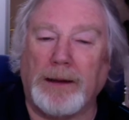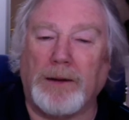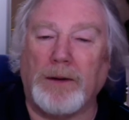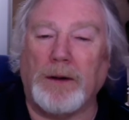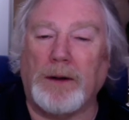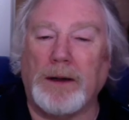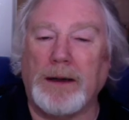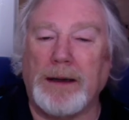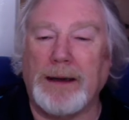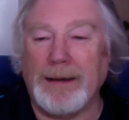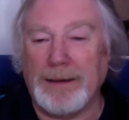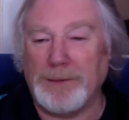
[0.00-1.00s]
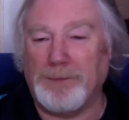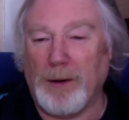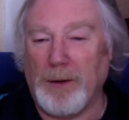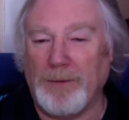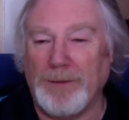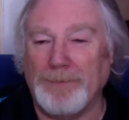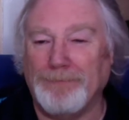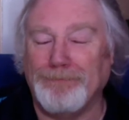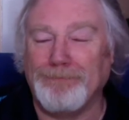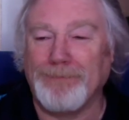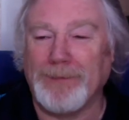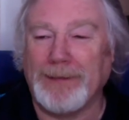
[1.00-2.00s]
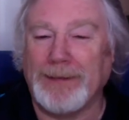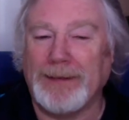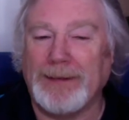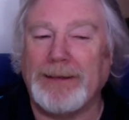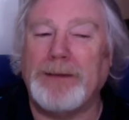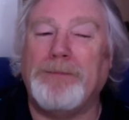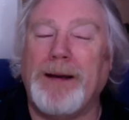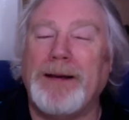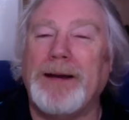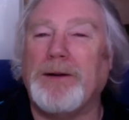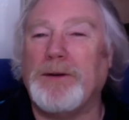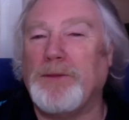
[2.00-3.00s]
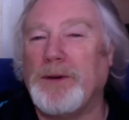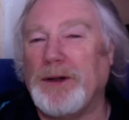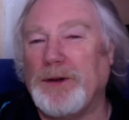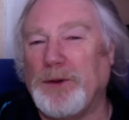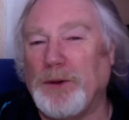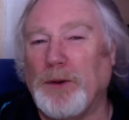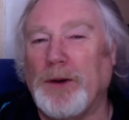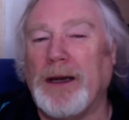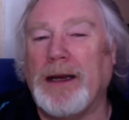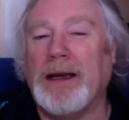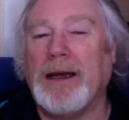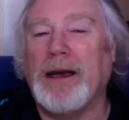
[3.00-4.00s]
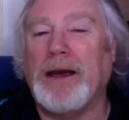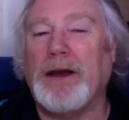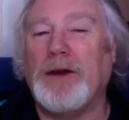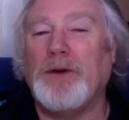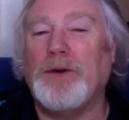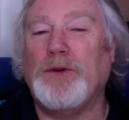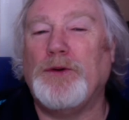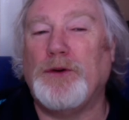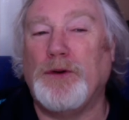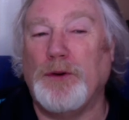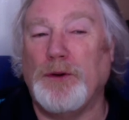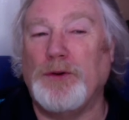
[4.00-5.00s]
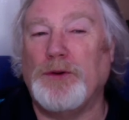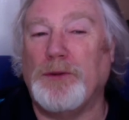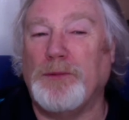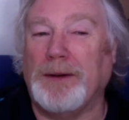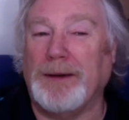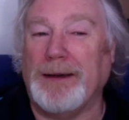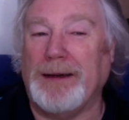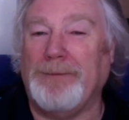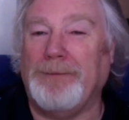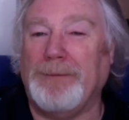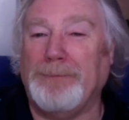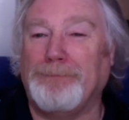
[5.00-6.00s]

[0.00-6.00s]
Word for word: or Inishboffin, depending on which story you choose to believe.